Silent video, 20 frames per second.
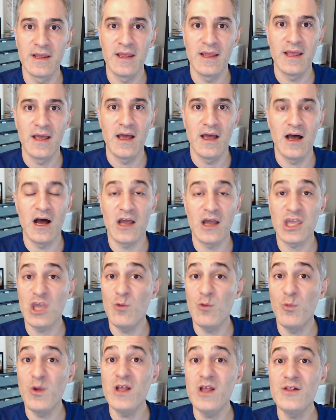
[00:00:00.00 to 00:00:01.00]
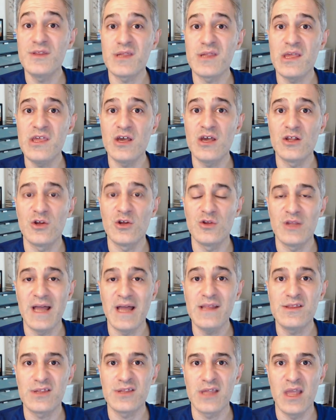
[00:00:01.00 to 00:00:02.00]
Uh, he wields a yellow
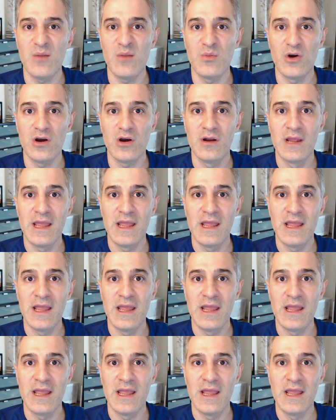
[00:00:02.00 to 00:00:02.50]
lightsaber,